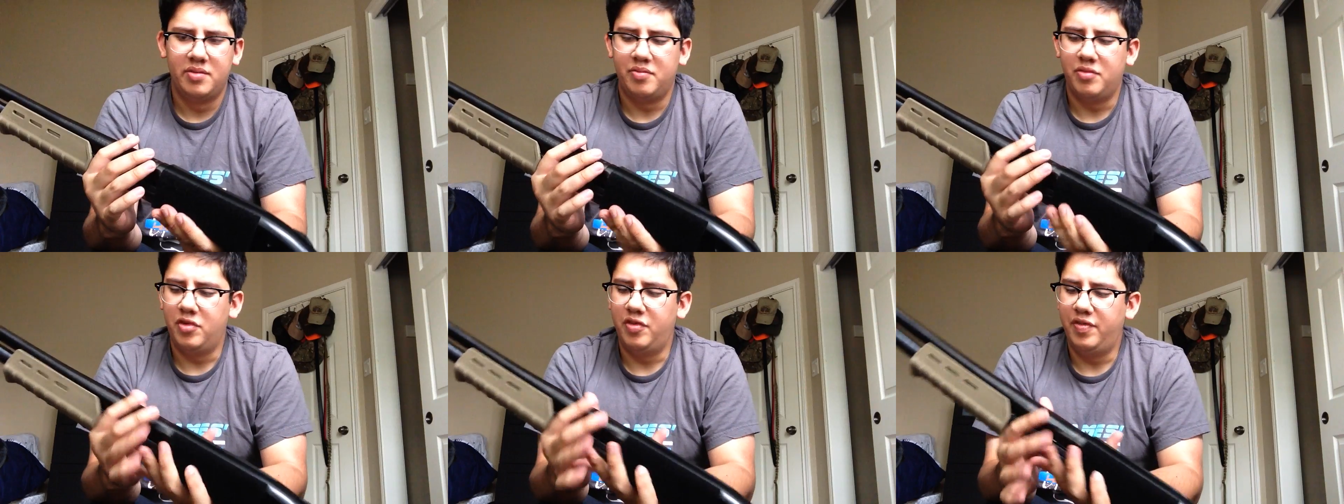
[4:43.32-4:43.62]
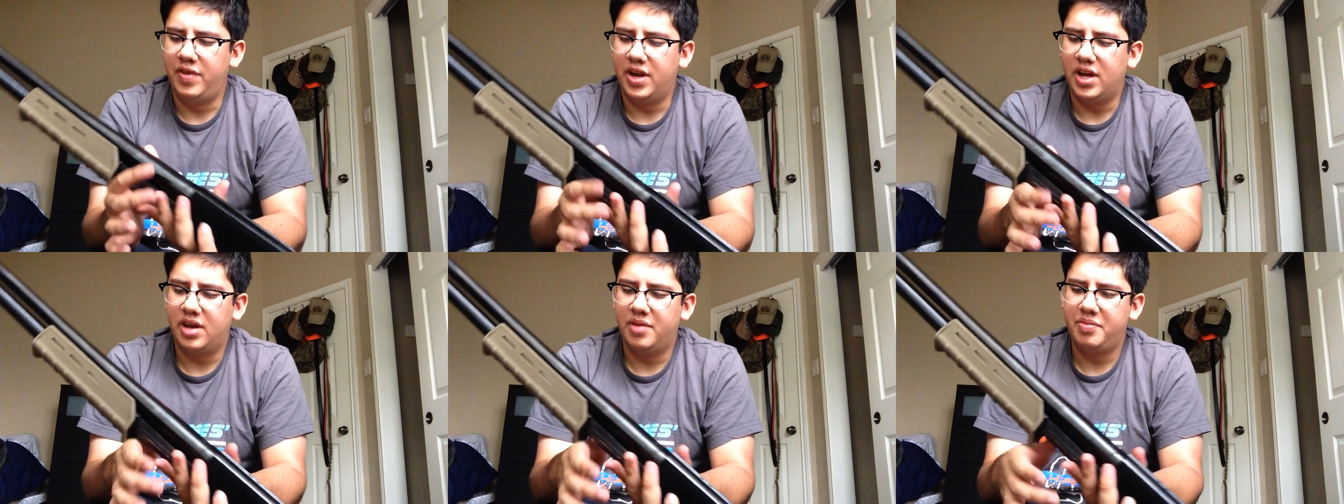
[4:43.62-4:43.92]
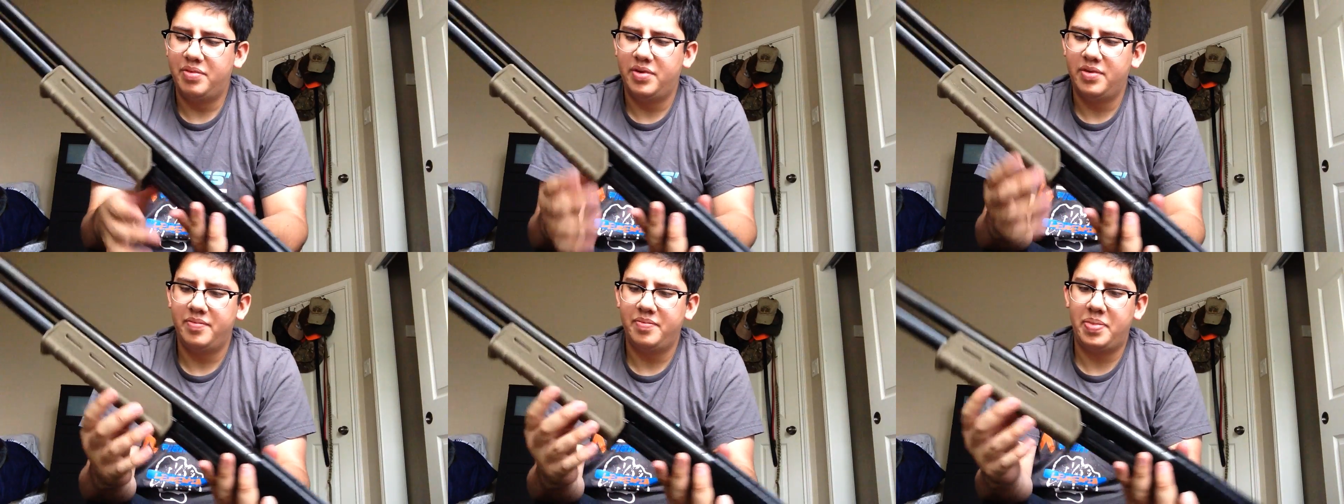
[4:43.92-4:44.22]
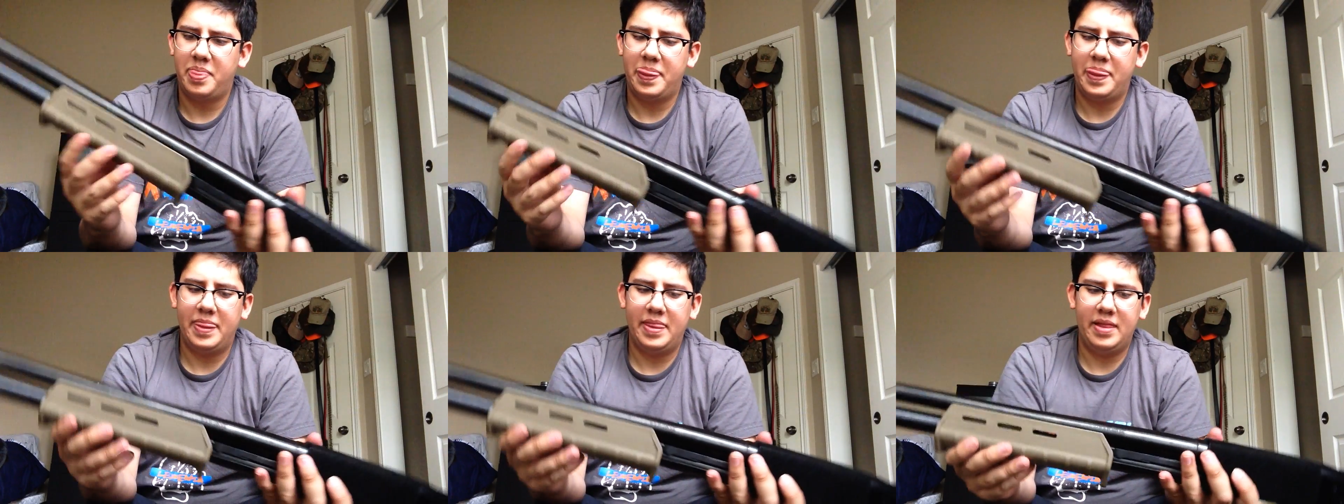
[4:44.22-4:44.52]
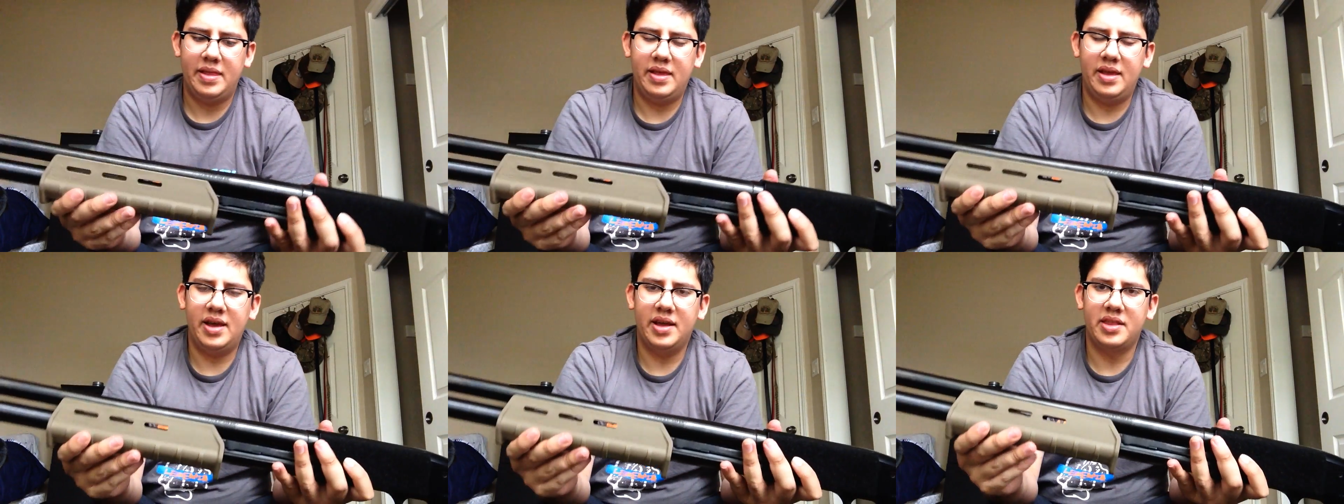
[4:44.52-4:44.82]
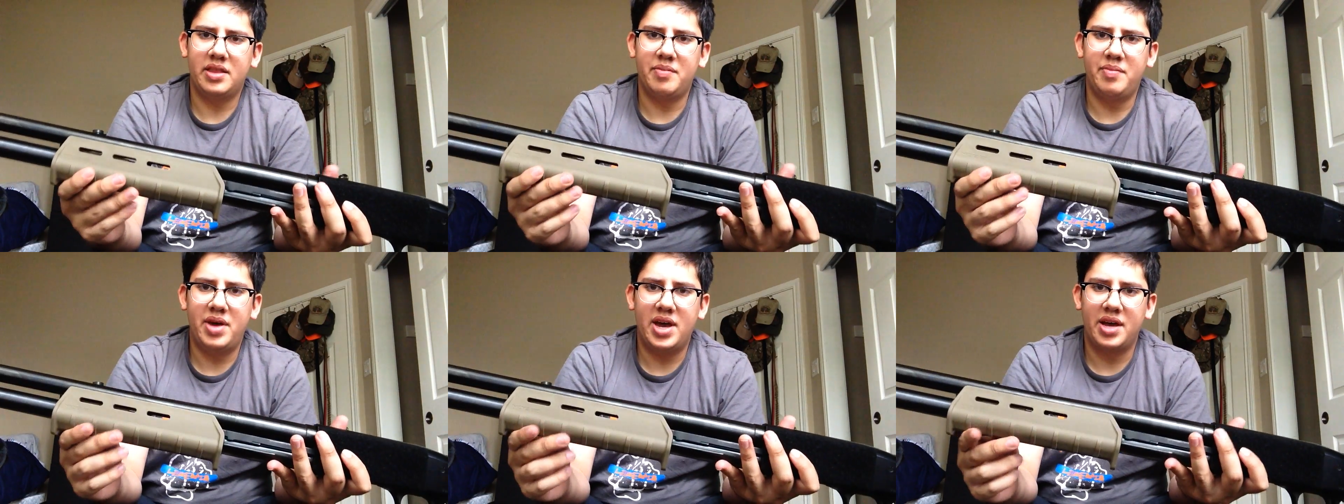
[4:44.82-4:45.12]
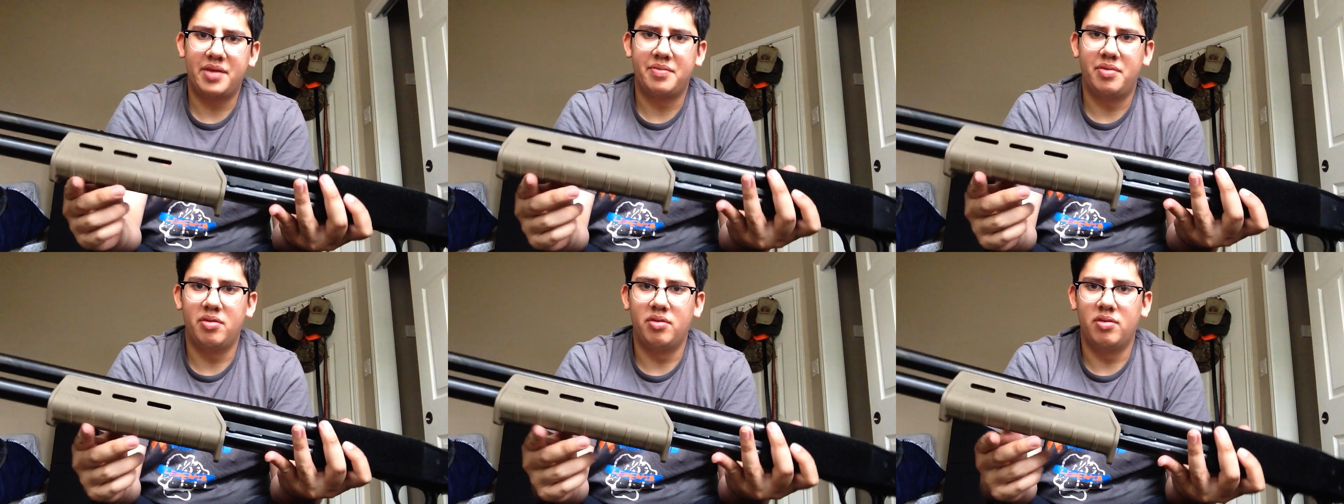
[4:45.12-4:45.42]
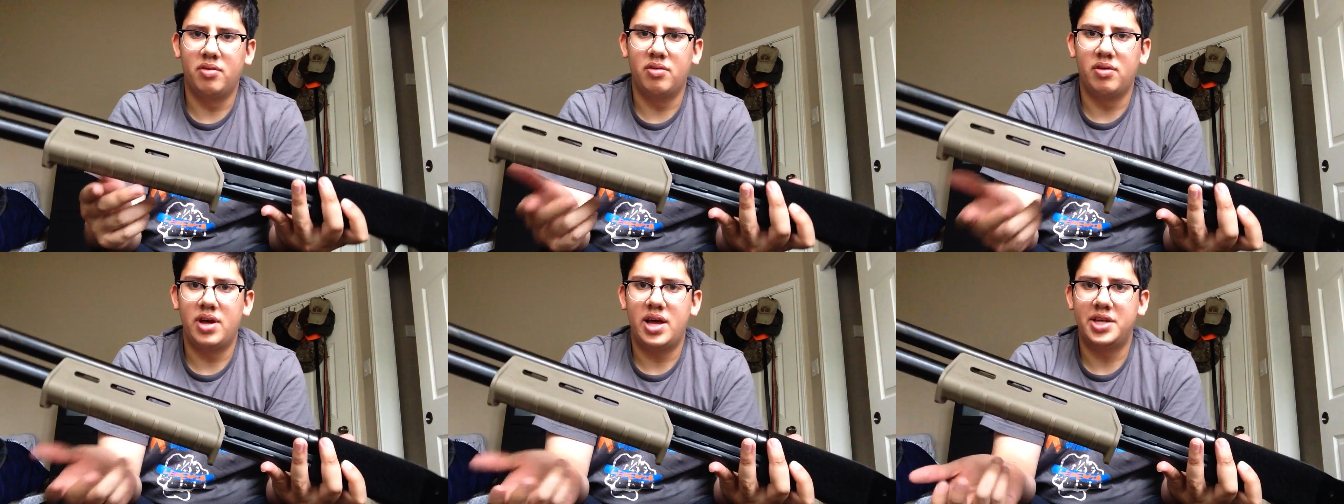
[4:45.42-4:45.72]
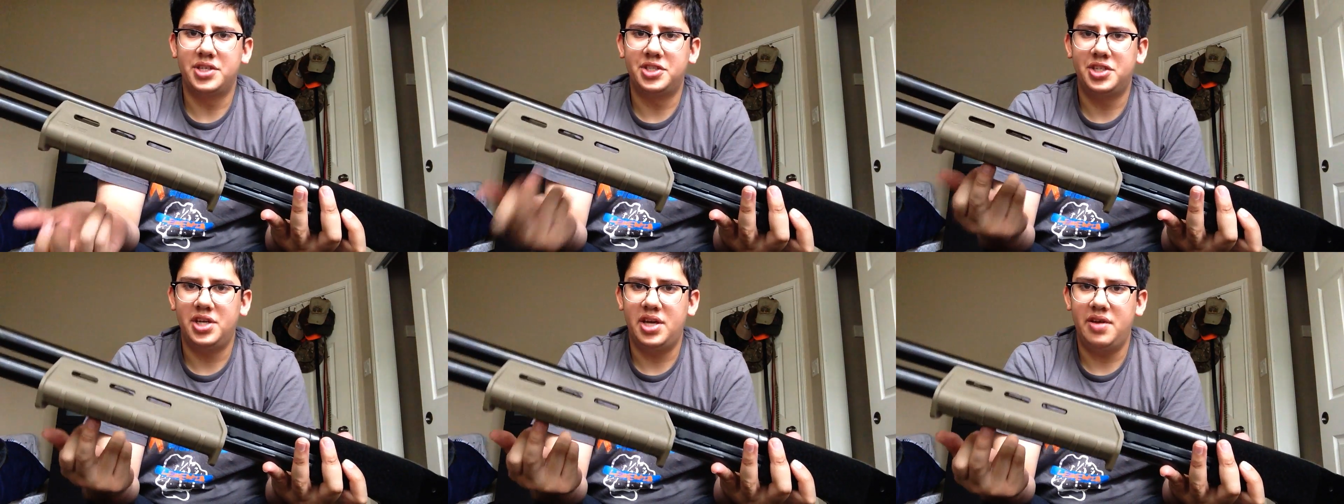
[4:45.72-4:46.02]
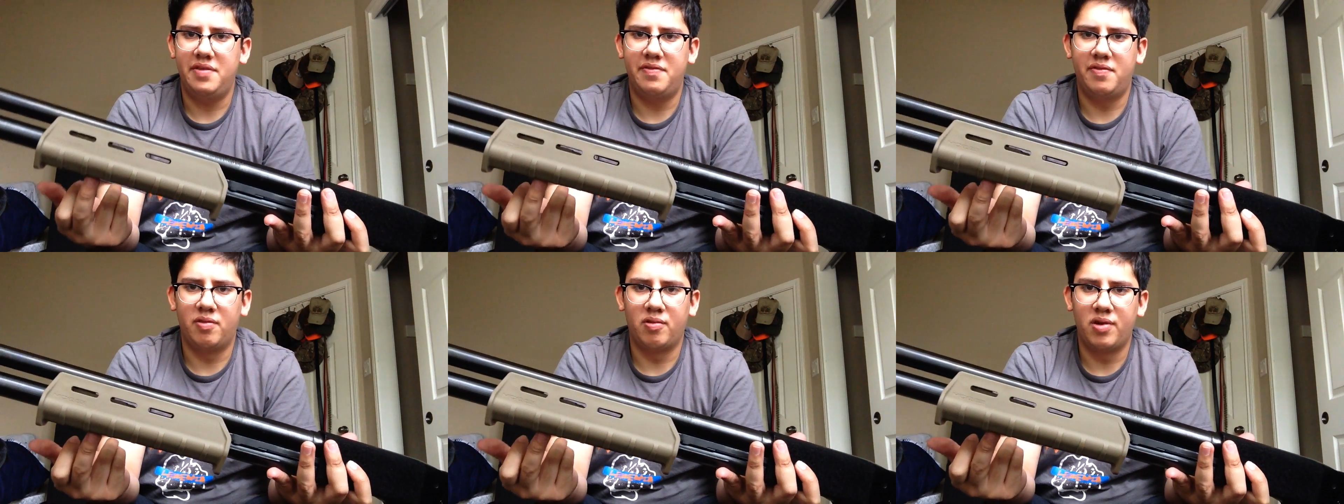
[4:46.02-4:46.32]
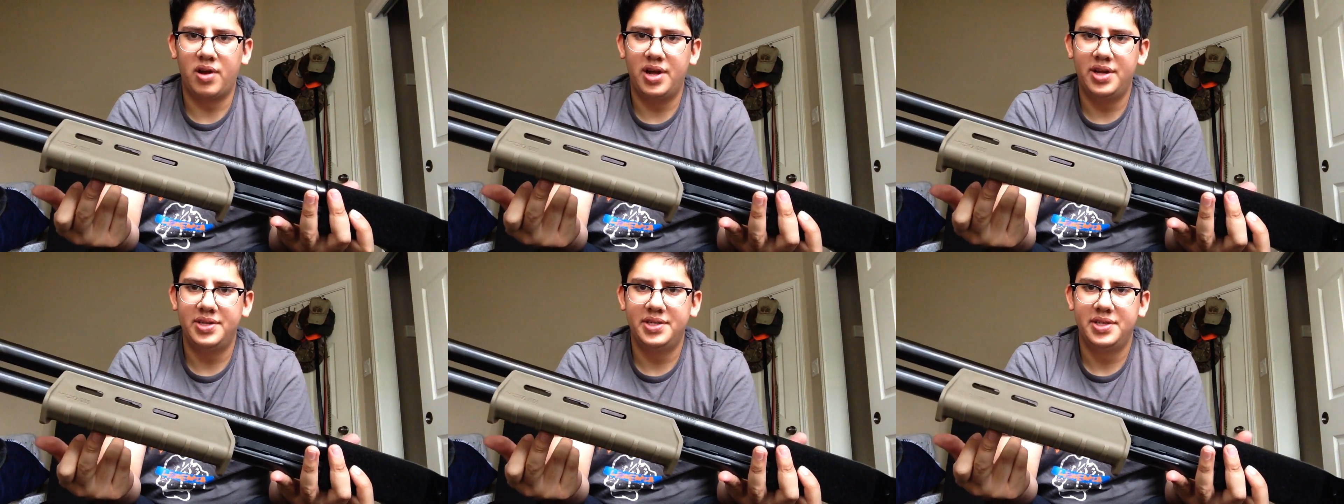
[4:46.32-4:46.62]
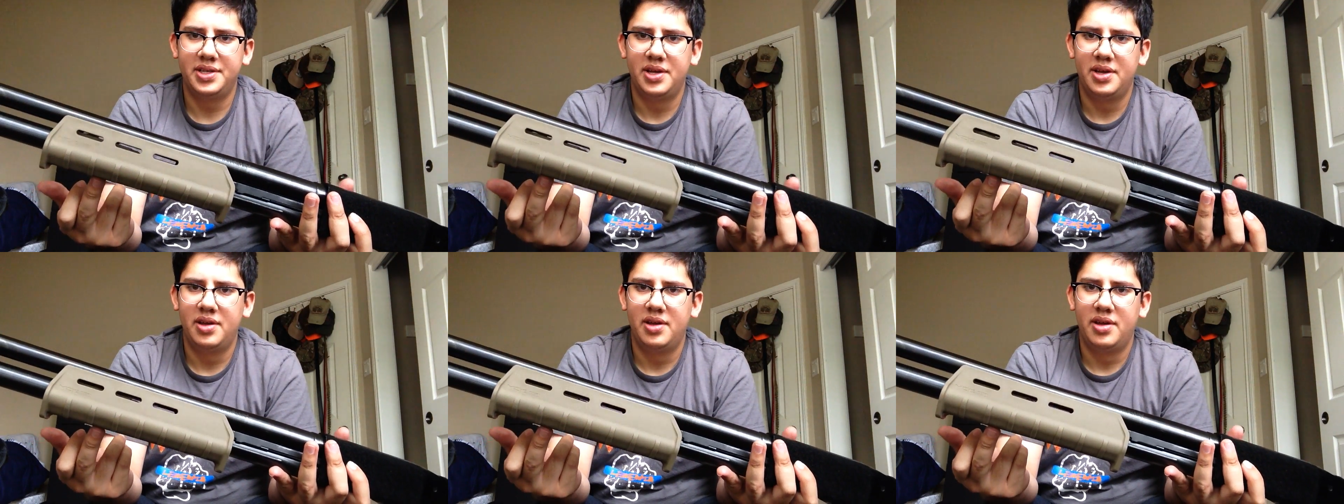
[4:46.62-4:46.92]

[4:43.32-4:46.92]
Moving up, you got the Magpul SGA forend.